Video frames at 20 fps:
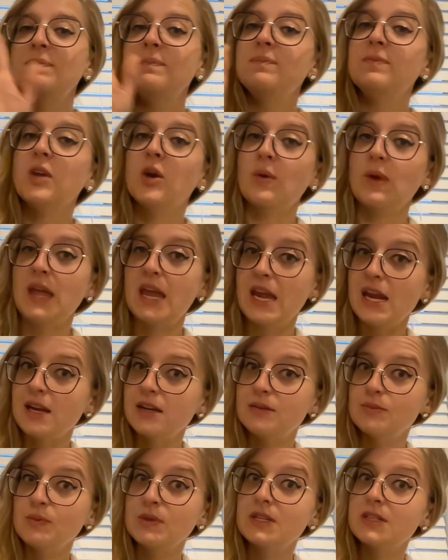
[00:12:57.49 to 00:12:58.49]
no
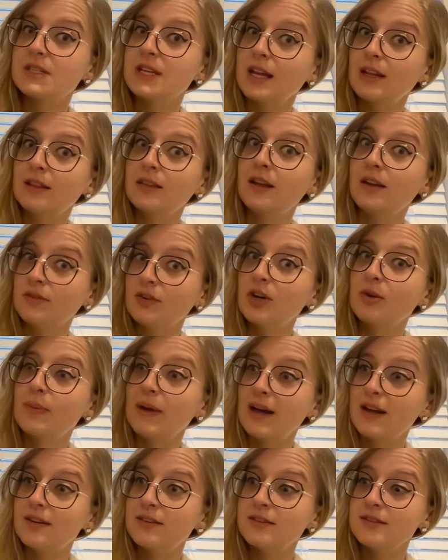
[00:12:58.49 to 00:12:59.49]
hate, because I love her
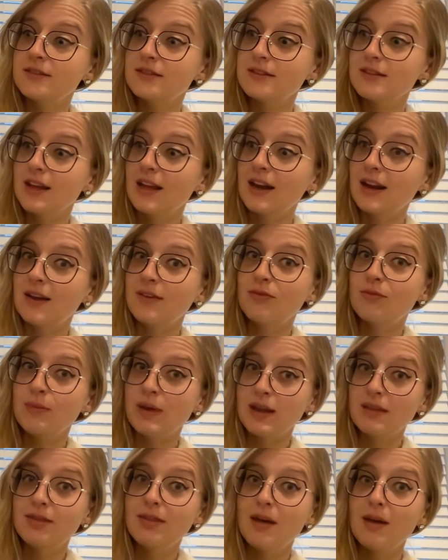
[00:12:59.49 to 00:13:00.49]
patterns and I've
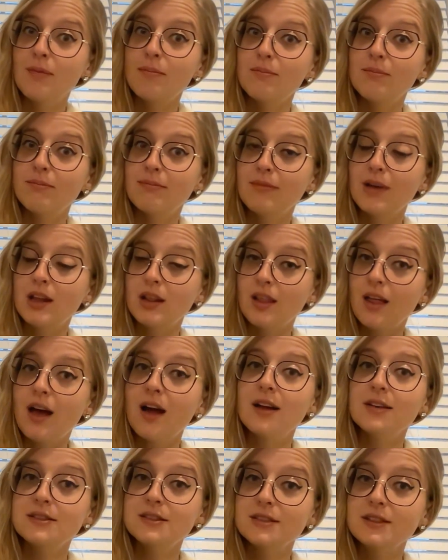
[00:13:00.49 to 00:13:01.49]
made them a
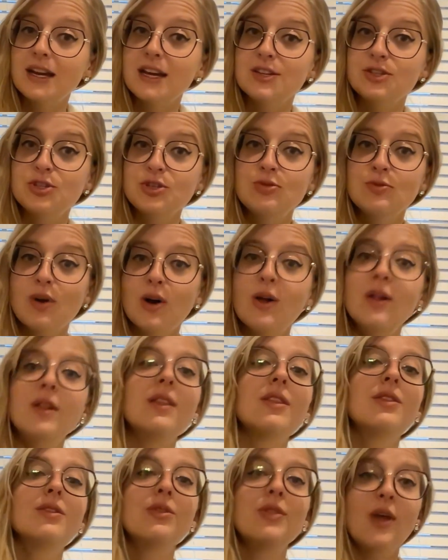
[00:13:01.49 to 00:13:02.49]
lot, as you
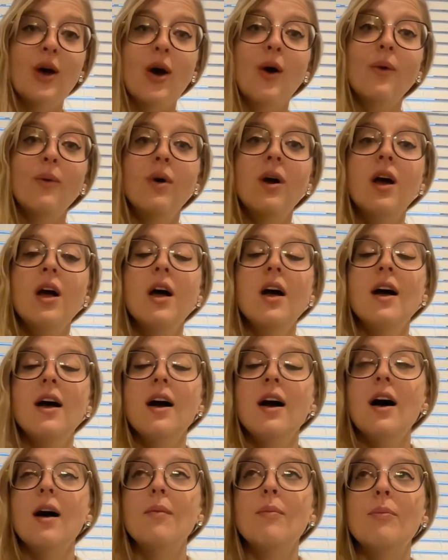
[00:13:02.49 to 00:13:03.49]
all know,
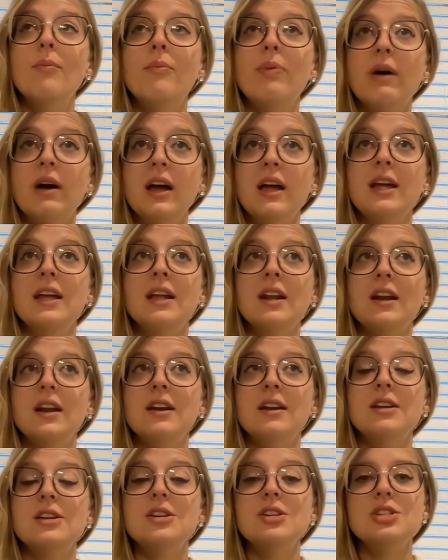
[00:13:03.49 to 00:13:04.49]
but
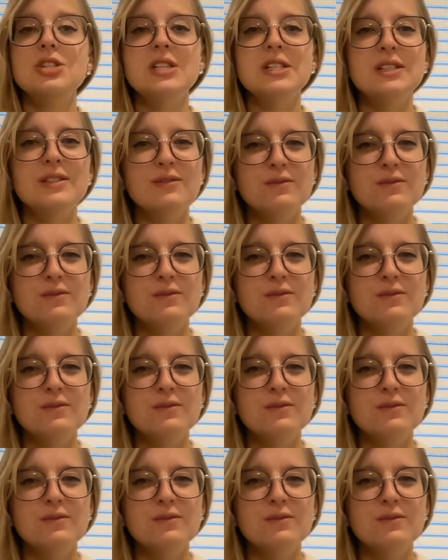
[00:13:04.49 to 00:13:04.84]
she's